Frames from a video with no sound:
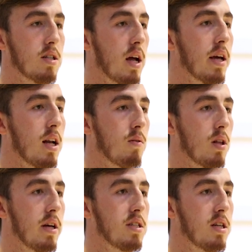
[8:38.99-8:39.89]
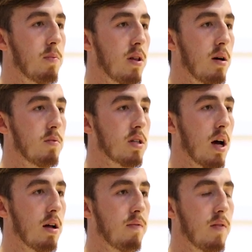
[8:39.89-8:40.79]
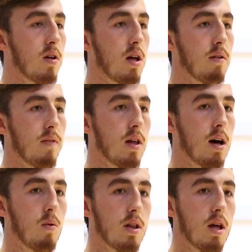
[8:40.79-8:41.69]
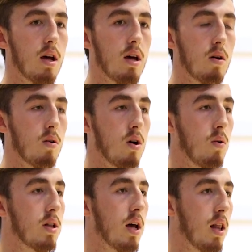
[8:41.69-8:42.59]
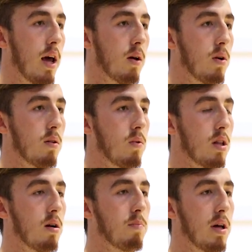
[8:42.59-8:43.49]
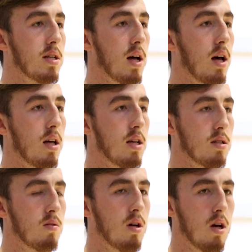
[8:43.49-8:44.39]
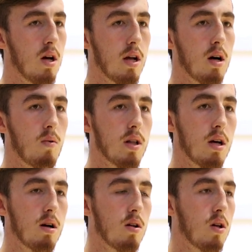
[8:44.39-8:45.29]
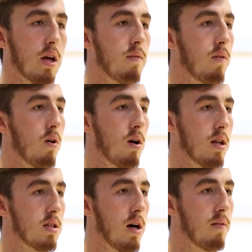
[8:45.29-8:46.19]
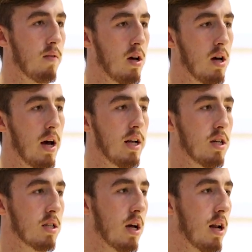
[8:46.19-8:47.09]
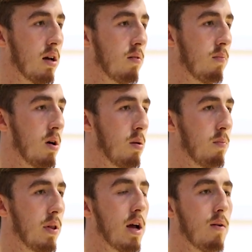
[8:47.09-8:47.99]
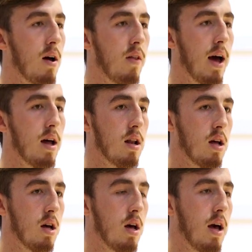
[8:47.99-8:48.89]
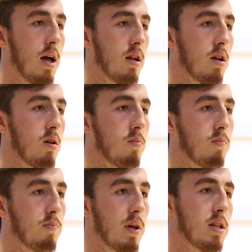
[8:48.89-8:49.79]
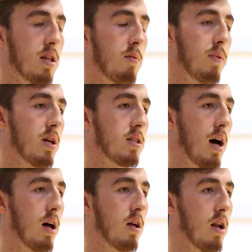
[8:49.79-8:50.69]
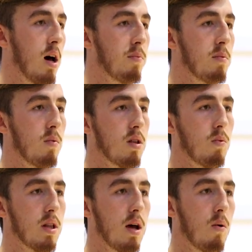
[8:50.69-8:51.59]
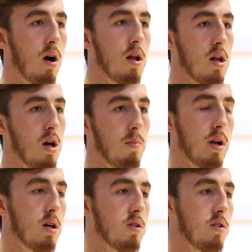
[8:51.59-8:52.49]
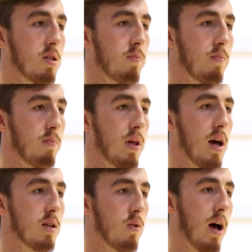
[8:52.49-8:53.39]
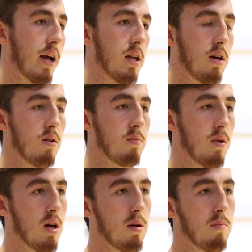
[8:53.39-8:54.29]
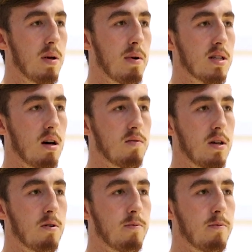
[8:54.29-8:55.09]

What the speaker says: Just kind of getting a relationship with them, just kind of feel out what they like, what their play style is, and, you know, what they're looking for and stuff. And just kind of play around that and, you know, play to their play style and help them with what they want. But also just play as what I can do and be myself too.